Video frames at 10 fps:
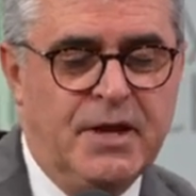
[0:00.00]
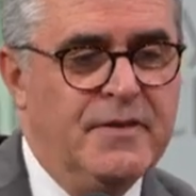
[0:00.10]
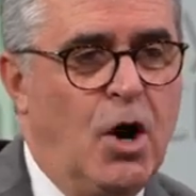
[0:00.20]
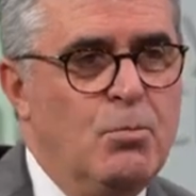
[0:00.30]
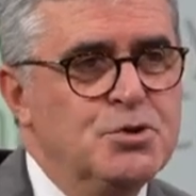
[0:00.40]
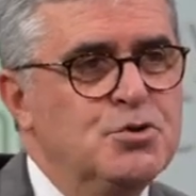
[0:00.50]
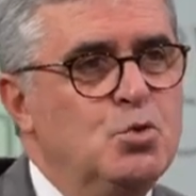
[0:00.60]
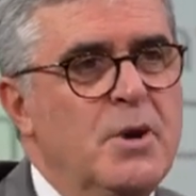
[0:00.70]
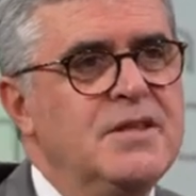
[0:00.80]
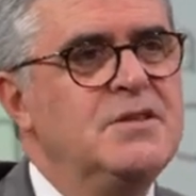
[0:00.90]
and almost
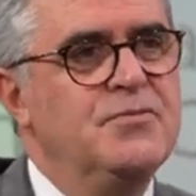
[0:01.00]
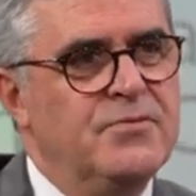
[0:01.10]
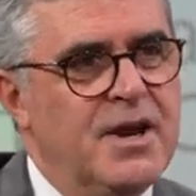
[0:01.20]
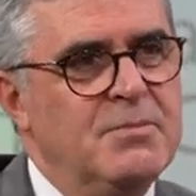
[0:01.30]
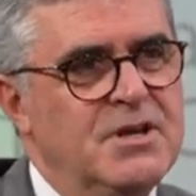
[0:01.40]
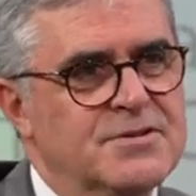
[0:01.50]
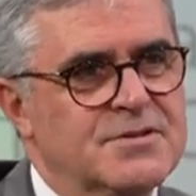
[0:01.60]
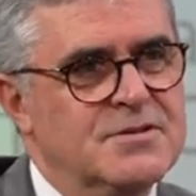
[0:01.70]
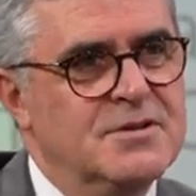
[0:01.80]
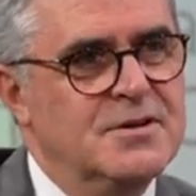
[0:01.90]
20
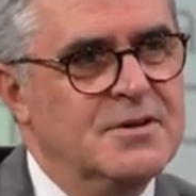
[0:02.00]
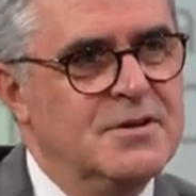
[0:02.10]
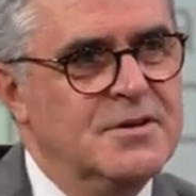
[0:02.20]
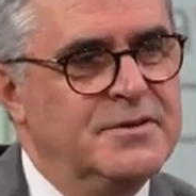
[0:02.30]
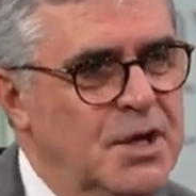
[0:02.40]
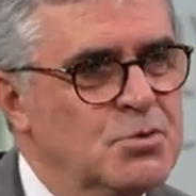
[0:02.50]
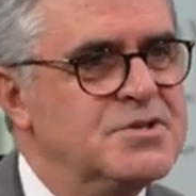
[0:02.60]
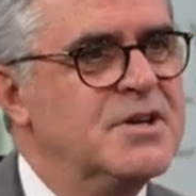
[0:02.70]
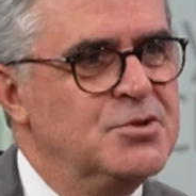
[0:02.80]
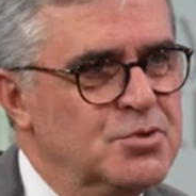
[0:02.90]
families they will
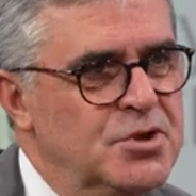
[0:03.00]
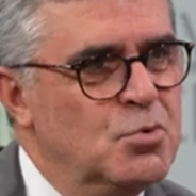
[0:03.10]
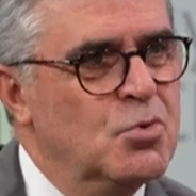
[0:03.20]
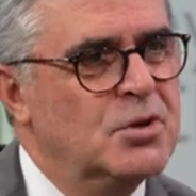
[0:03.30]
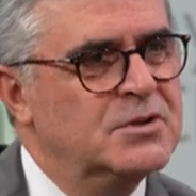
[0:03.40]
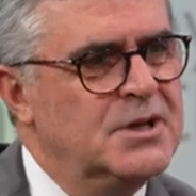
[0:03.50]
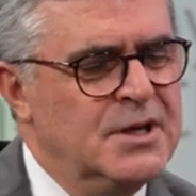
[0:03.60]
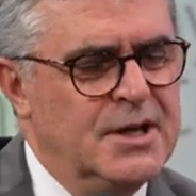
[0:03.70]
send to the world.